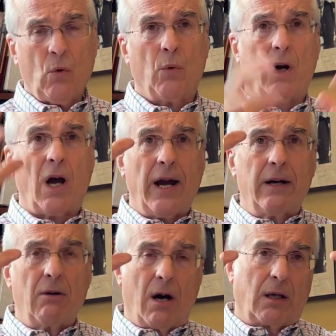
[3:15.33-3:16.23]
where
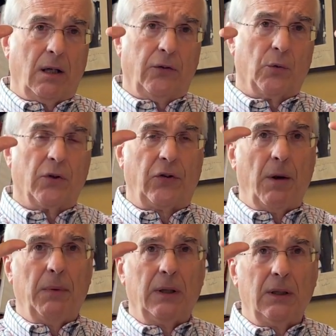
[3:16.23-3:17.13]
hierarchies, where
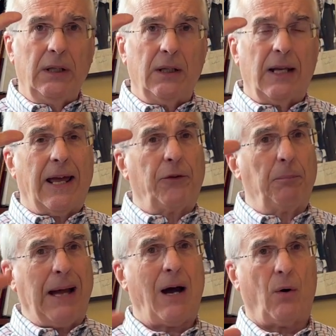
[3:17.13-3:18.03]
some elite has
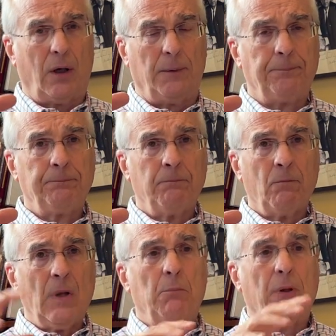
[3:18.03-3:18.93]
power,
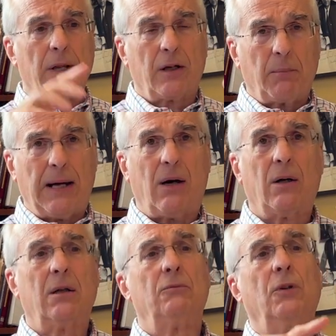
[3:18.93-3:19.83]
political
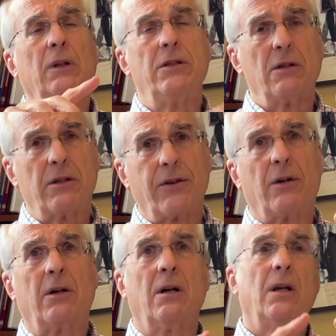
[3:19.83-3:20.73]
power, religious
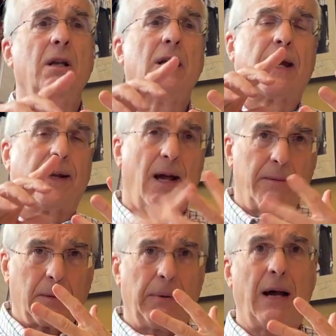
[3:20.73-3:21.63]
authority,
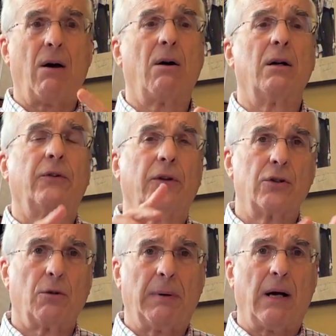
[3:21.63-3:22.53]
economic power,
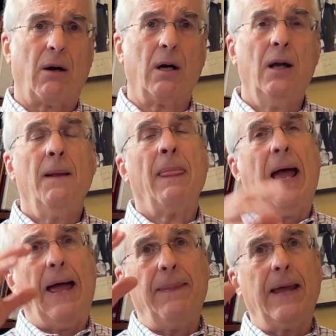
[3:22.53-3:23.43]
social power,
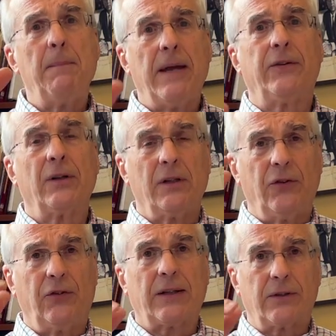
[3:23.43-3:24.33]
and they basically
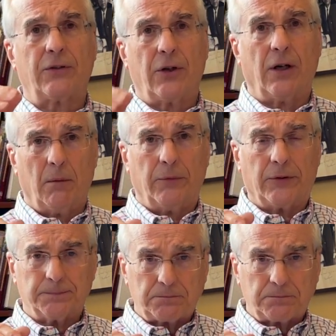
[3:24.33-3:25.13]
set the terms.